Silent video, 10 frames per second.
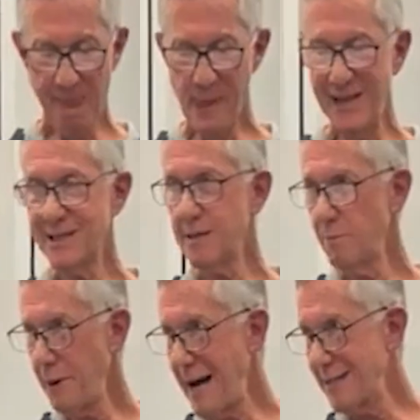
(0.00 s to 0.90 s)
It's
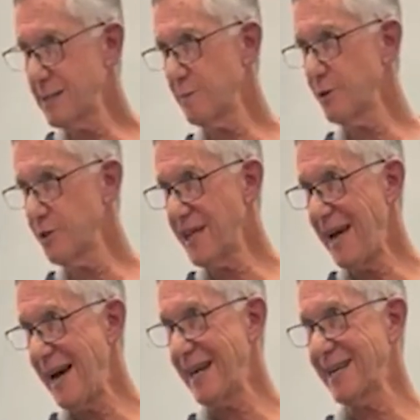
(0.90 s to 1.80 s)
impossible to
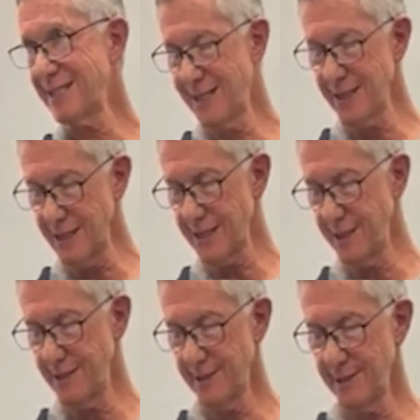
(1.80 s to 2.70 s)
act
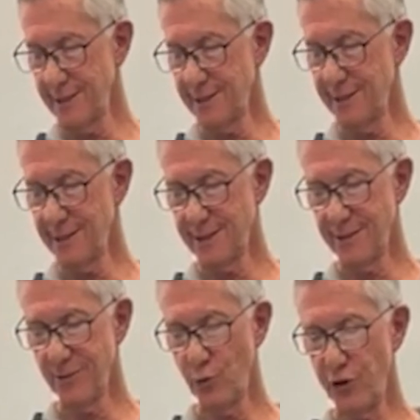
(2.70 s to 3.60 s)
consistent
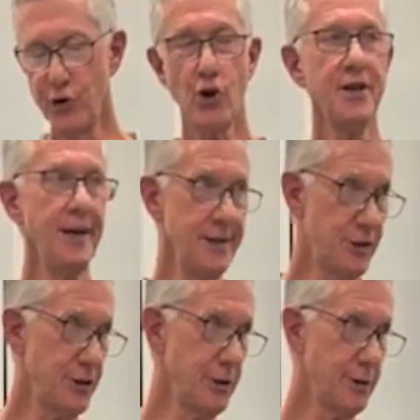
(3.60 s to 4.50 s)
with your
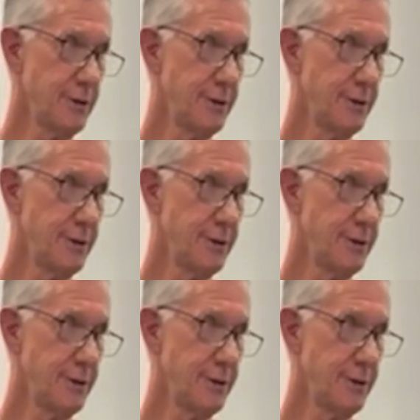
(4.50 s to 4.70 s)
nature